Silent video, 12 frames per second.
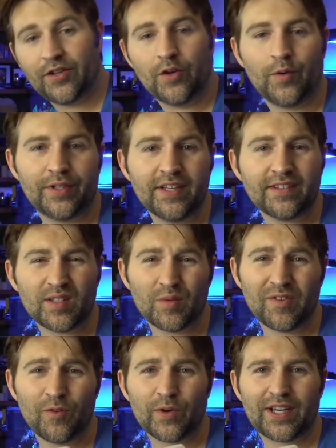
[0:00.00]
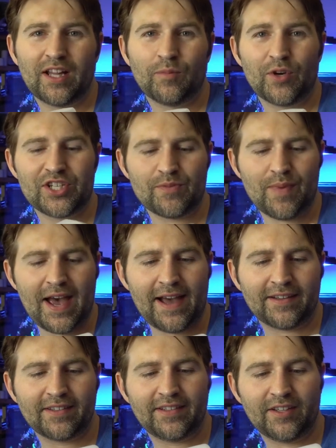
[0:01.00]
So it does come with four calibration
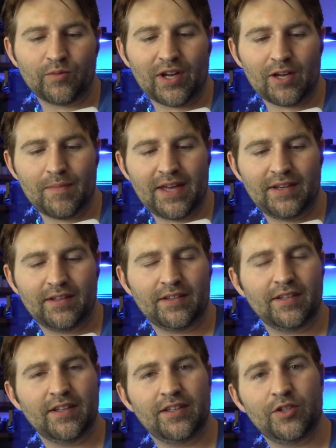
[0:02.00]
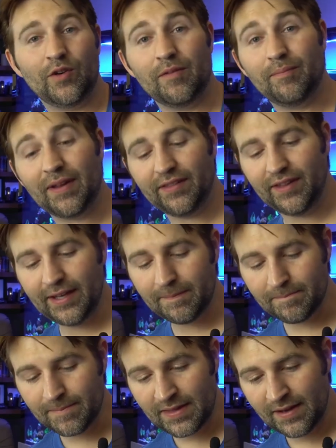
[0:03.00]
packs. It does recommend to do it
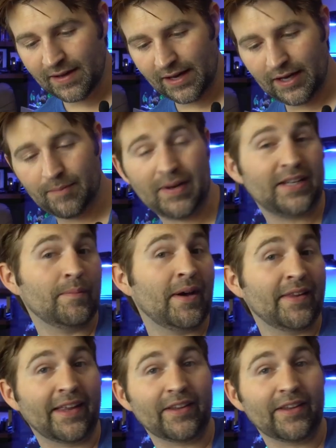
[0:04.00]
monthly. Um, I did mine